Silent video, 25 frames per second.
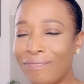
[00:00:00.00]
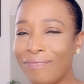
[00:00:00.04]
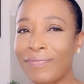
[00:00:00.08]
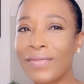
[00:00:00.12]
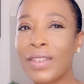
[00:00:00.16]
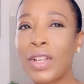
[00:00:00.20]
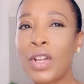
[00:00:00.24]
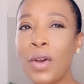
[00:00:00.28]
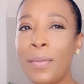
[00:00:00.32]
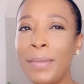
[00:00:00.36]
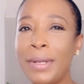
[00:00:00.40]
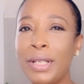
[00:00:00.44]

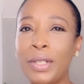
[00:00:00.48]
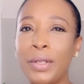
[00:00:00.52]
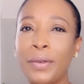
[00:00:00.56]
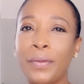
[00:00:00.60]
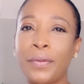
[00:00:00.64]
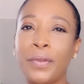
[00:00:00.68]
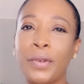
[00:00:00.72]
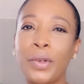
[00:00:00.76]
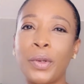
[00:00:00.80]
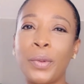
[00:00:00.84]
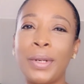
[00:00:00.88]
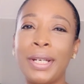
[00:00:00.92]
coming to
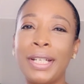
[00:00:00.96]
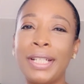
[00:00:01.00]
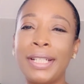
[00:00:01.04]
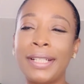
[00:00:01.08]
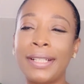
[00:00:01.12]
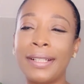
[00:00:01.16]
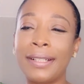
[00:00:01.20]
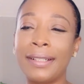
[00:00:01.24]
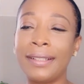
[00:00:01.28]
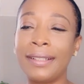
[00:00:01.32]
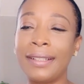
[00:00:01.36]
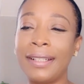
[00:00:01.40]

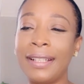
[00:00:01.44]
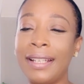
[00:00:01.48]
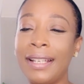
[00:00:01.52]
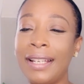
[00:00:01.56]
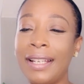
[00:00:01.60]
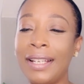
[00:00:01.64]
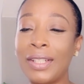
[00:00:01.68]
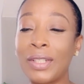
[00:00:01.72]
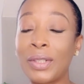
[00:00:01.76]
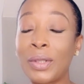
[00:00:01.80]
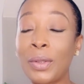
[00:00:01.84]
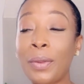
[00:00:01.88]
fruition.
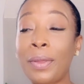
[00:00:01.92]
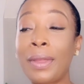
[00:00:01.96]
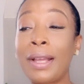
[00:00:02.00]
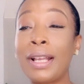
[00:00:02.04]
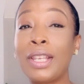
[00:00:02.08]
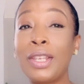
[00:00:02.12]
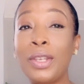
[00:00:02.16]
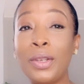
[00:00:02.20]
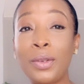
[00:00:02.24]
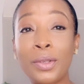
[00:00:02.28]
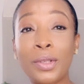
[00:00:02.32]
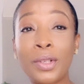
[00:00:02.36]
So
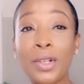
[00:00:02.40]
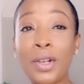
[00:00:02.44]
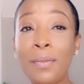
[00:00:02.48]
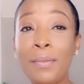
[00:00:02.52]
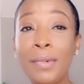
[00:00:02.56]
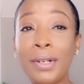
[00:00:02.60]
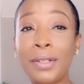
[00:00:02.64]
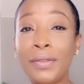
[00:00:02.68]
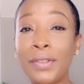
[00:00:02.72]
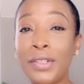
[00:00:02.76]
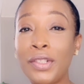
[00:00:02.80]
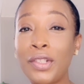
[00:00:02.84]
thank you so
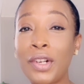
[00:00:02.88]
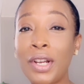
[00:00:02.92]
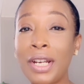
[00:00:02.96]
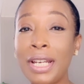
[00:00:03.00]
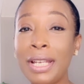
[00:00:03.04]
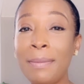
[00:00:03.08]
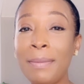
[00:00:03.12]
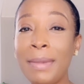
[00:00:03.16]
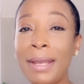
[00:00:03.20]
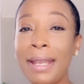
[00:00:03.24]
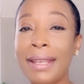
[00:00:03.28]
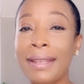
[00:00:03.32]
much for
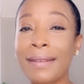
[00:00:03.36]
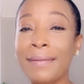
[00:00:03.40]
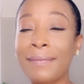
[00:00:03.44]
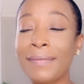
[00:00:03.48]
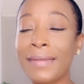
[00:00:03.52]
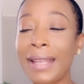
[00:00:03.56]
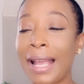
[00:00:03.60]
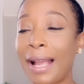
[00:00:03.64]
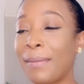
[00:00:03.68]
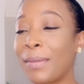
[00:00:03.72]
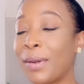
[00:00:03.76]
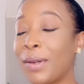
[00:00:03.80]
joining me.
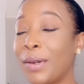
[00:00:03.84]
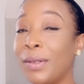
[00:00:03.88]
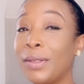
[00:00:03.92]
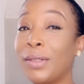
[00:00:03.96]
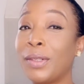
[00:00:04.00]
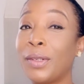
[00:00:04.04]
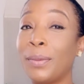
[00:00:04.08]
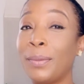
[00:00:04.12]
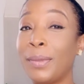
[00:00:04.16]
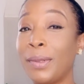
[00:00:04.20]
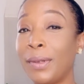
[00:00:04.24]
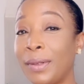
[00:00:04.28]
I'm going
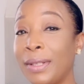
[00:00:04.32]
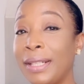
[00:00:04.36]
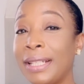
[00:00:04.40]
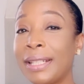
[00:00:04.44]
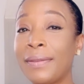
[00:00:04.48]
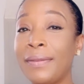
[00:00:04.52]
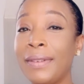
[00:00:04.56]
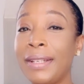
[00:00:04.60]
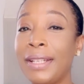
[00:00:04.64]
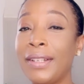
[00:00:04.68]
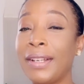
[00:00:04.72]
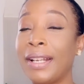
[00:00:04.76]
to upload
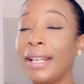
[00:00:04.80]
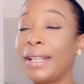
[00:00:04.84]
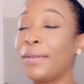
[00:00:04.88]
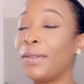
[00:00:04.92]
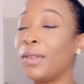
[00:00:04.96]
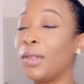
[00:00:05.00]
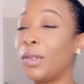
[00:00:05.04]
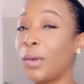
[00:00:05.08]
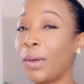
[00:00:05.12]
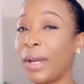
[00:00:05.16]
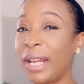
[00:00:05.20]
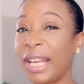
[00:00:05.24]
this video, and if
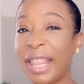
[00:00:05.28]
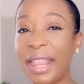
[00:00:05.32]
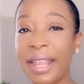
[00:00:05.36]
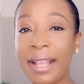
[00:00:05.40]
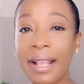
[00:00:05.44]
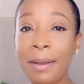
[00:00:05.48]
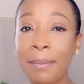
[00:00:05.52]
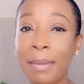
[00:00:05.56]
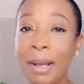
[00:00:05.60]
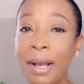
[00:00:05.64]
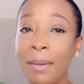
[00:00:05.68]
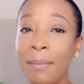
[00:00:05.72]
you know
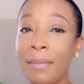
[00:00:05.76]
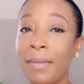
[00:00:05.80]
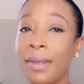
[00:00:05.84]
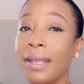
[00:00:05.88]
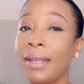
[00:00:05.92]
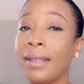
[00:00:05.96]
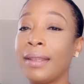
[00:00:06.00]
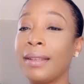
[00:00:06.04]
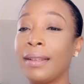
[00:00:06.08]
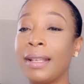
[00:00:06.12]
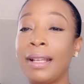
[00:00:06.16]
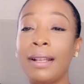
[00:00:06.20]
anything about
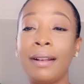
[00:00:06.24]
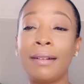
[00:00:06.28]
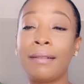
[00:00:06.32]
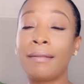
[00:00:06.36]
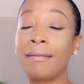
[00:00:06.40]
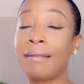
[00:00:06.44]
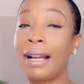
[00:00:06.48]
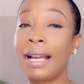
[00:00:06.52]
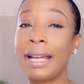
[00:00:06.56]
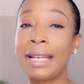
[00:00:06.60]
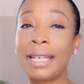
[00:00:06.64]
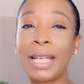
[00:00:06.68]
me
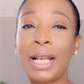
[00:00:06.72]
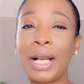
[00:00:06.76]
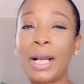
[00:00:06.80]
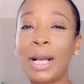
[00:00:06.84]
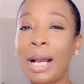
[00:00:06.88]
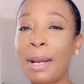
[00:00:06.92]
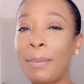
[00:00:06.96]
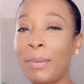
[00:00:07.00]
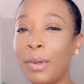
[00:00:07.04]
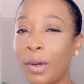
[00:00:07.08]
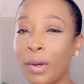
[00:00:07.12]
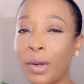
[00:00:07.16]
right now,
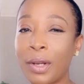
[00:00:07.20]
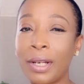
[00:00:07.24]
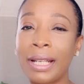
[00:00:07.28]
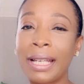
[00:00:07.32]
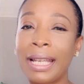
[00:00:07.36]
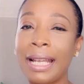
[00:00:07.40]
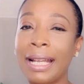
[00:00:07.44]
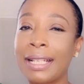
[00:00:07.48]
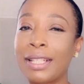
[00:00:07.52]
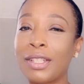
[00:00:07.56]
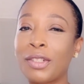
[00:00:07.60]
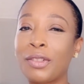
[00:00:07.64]
I'm not going to
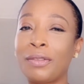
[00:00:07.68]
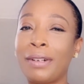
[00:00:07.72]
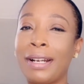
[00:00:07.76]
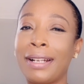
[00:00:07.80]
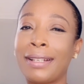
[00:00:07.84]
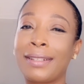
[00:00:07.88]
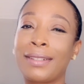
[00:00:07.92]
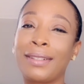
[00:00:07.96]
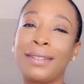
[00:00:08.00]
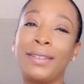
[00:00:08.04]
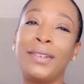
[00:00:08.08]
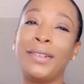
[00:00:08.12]
get
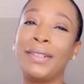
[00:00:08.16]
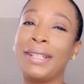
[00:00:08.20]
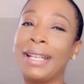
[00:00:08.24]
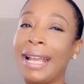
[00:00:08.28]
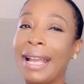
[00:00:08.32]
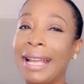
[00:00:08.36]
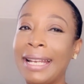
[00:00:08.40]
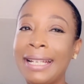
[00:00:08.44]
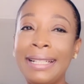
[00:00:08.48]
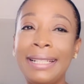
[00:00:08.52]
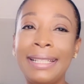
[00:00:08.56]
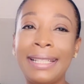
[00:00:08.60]
stressed on
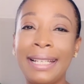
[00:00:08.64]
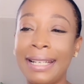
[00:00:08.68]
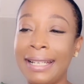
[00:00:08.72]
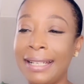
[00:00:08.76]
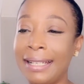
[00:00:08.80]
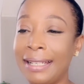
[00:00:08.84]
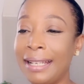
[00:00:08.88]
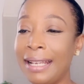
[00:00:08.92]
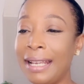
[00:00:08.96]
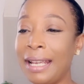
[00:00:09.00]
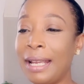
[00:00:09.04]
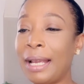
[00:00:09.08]

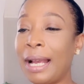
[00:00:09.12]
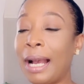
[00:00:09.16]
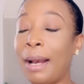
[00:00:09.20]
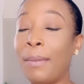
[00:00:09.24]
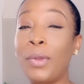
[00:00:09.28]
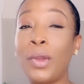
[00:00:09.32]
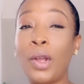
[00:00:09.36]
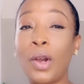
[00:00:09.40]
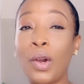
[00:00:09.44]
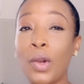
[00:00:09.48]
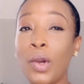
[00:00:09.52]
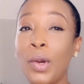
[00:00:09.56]
editing.
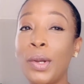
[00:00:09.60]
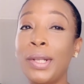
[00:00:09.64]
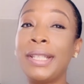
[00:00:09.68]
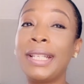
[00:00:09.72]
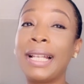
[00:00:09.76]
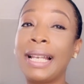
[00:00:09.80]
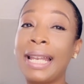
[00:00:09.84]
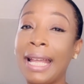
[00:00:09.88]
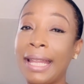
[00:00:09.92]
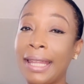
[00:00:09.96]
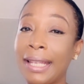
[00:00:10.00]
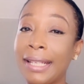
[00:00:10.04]
I'm not going
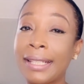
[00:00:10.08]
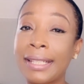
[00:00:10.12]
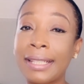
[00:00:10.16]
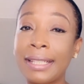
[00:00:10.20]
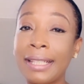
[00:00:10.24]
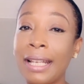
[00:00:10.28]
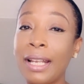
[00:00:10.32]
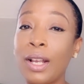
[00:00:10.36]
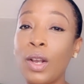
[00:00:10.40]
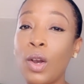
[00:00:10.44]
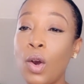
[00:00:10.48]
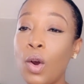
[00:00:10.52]
to let this
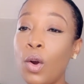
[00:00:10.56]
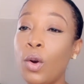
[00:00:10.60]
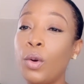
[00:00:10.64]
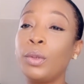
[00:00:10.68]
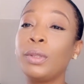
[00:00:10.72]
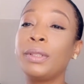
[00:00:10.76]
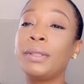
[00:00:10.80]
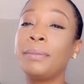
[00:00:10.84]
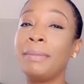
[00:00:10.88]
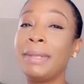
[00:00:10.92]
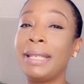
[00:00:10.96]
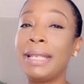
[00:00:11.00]
thing
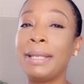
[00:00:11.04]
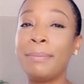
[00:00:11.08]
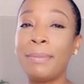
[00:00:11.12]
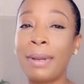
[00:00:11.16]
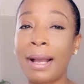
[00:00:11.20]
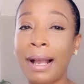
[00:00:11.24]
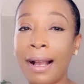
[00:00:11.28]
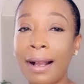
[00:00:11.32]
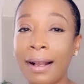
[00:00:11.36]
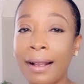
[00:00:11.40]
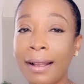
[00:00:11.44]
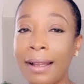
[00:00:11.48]
hold me
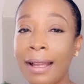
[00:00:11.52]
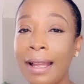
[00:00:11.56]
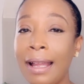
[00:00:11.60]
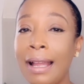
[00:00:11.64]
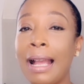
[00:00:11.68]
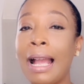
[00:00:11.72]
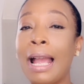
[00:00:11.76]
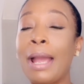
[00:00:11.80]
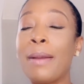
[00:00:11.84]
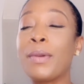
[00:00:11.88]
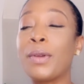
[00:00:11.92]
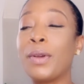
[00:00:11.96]
back.
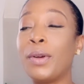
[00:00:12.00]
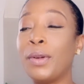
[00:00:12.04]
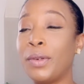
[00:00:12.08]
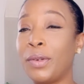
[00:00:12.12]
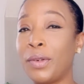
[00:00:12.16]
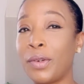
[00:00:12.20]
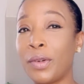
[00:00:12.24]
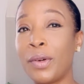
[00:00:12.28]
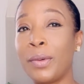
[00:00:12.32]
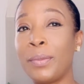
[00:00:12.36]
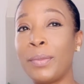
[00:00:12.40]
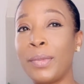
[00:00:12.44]
I'm going
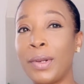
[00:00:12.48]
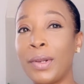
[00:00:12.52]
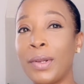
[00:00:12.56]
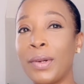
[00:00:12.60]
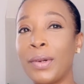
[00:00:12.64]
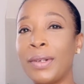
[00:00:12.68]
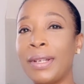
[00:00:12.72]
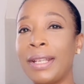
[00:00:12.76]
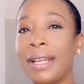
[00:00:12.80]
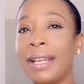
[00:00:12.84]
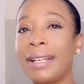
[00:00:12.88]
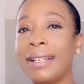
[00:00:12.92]
to
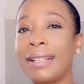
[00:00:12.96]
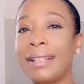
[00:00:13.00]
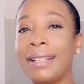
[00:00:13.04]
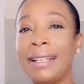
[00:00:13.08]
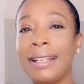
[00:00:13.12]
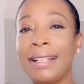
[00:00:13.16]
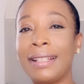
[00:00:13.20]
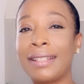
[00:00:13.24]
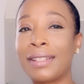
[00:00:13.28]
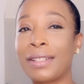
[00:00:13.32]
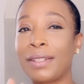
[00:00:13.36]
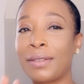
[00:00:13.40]
upload it.
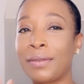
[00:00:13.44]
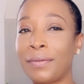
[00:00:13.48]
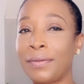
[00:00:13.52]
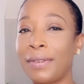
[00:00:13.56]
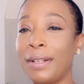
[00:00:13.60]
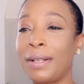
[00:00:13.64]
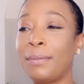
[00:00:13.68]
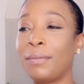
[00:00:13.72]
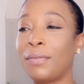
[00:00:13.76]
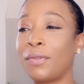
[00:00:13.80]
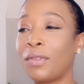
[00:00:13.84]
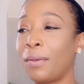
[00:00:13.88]
It's
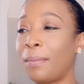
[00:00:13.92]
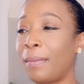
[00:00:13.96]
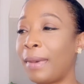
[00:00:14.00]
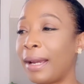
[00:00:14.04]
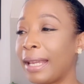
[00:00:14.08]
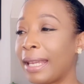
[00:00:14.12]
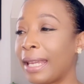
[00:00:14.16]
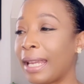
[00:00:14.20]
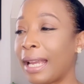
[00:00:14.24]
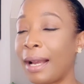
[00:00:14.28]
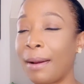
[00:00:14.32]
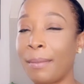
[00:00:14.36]
filmed from
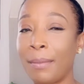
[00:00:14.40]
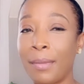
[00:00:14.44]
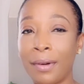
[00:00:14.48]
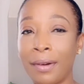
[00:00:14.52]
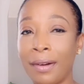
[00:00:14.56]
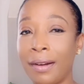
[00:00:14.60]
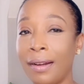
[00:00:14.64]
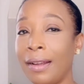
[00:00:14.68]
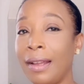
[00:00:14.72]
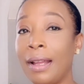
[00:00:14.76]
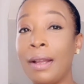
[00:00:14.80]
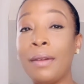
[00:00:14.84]
my
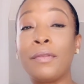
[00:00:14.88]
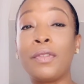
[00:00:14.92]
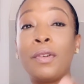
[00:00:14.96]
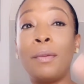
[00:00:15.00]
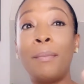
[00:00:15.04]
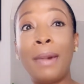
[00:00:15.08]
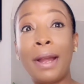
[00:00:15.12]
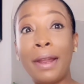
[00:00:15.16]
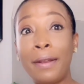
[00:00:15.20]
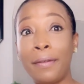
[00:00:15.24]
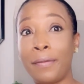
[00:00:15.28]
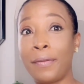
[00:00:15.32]
camera,
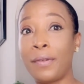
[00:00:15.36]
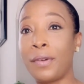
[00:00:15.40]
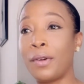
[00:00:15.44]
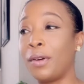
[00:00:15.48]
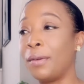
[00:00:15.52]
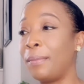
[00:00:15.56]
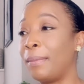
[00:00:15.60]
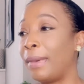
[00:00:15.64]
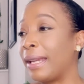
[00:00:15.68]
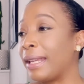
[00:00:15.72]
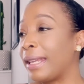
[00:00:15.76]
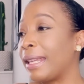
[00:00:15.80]
from my
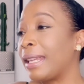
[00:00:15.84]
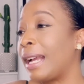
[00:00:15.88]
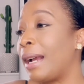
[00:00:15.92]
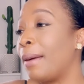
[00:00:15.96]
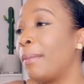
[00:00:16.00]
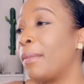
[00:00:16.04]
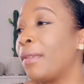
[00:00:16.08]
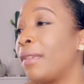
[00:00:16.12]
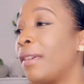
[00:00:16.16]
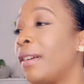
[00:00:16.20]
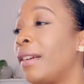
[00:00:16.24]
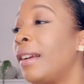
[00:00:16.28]
phone. My
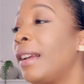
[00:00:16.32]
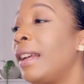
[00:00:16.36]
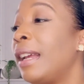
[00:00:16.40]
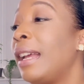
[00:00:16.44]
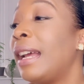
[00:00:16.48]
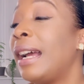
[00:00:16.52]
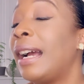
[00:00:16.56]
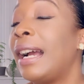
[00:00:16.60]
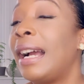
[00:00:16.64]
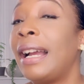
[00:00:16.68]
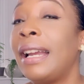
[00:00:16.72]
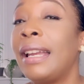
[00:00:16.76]
camera,
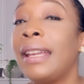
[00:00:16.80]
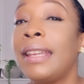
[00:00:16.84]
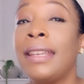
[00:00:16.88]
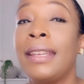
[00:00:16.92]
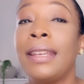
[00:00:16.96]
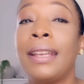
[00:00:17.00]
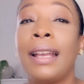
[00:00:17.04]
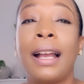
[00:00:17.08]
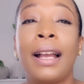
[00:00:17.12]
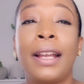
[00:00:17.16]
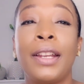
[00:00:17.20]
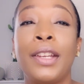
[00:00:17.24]

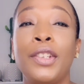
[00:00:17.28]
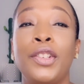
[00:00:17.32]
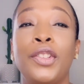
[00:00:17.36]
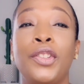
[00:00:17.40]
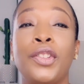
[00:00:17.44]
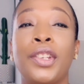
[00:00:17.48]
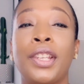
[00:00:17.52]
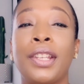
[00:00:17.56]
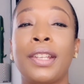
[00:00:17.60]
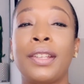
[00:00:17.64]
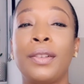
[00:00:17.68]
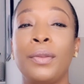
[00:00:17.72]
I
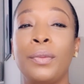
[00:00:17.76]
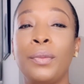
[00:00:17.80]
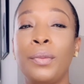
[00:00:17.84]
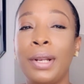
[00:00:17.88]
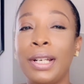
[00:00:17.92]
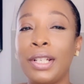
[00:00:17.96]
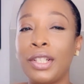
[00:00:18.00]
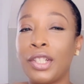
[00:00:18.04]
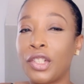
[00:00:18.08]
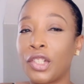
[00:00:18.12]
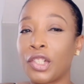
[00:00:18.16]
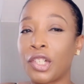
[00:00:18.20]

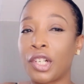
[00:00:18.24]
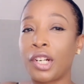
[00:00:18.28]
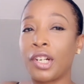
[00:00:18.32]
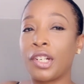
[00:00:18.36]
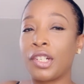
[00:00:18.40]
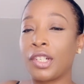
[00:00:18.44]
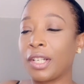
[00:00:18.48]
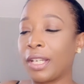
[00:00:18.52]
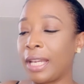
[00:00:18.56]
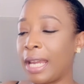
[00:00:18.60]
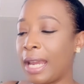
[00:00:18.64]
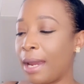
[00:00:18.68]
went to
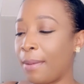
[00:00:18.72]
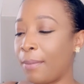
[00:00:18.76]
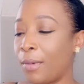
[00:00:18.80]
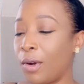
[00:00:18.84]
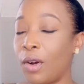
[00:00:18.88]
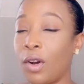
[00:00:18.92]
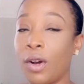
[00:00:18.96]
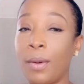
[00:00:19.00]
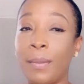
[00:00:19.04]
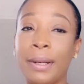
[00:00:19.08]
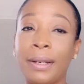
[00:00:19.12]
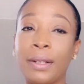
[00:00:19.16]
church, came
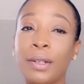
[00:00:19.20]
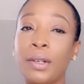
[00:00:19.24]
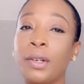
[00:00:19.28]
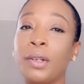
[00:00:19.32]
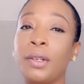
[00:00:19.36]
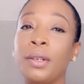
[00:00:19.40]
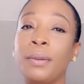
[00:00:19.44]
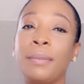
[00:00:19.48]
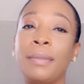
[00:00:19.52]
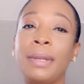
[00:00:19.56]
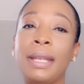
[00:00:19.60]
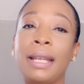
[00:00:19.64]
home and
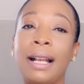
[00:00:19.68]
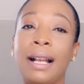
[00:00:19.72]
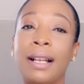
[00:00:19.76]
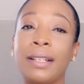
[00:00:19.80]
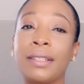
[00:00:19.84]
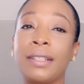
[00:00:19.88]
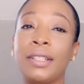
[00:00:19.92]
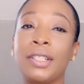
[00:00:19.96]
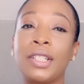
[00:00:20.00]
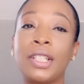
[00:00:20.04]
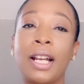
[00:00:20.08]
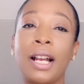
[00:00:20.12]
couldn't be
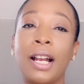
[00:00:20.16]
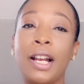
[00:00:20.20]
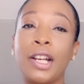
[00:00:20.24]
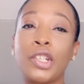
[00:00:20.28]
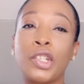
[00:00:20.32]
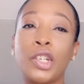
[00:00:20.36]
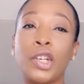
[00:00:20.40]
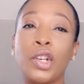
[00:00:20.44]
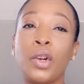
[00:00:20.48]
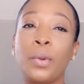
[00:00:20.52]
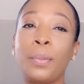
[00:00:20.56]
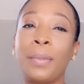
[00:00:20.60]
asked to
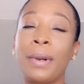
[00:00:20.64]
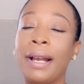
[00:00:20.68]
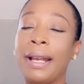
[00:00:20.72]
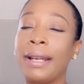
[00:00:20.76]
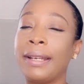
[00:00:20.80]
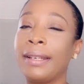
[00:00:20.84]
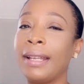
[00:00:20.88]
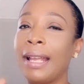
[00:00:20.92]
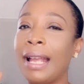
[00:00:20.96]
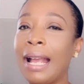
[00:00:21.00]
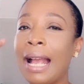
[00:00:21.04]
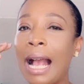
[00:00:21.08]
charge it up,
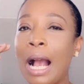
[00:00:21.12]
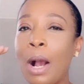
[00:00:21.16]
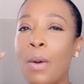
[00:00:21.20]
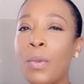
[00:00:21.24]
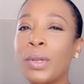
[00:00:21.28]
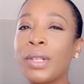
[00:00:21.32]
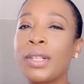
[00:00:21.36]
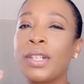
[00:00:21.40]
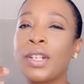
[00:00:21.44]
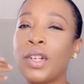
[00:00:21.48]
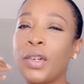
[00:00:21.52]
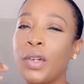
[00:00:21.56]
and I
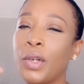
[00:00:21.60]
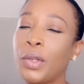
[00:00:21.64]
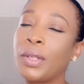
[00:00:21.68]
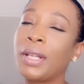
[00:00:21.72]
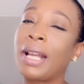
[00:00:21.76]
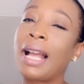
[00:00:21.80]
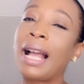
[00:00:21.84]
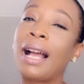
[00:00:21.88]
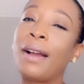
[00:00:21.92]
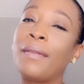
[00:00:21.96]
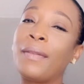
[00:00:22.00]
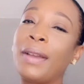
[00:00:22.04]
wasn't going
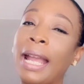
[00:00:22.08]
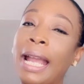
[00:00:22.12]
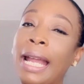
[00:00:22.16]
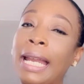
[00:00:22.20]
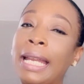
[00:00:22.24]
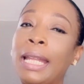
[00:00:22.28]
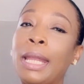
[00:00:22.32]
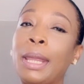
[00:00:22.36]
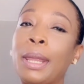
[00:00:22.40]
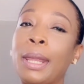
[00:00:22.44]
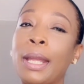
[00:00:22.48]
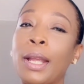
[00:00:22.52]
to have
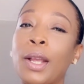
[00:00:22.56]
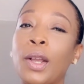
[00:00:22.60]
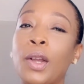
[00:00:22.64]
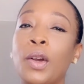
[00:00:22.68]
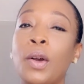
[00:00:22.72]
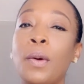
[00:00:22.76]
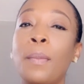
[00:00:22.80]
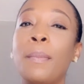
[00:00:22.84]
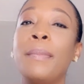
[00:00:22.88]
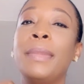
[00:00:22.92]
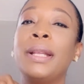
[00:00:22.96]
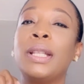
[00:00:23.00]
anything
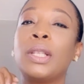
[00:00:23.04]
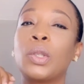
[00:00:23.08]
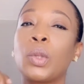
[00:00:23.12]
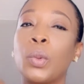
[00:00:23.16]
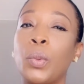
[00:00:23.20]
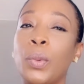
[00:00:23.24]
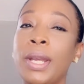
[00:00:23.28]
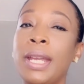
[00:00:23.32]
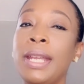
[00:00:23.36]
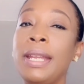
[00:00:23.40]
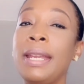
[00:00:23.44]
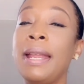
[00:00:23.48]
come
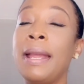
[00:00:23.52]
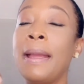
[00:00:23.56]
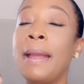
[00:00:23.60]
between